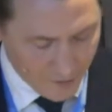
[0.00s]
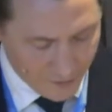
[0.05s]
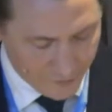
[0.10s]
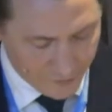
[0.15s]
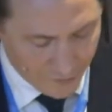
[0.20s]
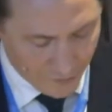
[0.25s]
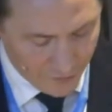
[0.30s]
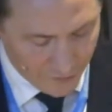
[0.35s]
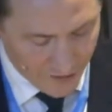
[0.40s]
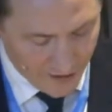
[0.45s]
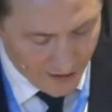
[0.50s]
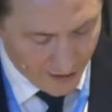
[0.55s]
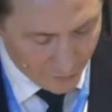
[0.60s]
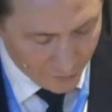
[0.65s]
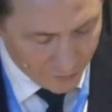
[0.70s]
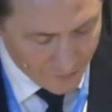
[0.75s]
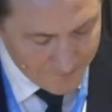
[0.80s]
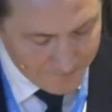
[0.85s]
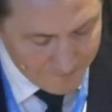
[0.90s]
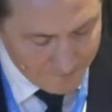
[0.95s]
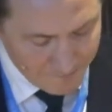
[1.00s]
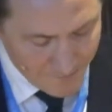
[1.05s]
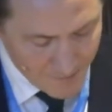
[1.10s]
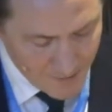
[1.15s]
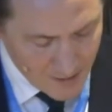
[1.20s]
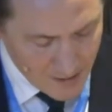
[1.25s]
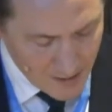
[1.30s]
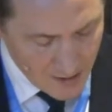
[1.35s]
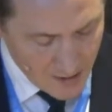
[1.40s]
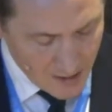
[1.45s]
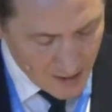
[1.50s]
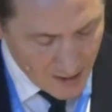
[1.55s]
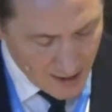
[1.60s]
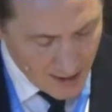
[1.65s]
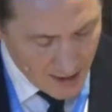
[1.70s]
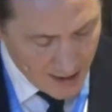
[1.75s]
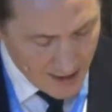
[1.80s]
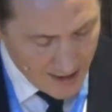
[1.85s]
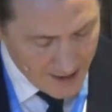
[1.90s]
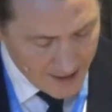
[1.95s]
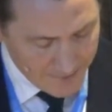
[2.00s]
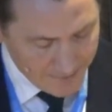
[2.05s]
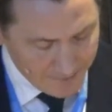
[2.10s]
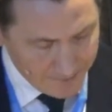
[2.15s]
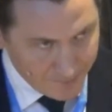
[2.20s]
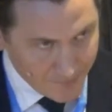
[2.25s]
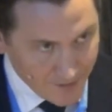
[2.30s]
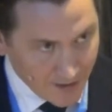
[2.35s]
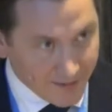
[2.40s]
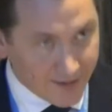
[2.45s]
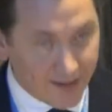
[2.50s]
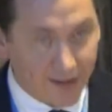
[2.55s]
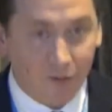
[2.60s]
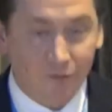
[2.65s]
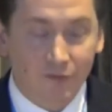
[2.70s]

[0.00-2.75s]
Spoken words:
further out. And that,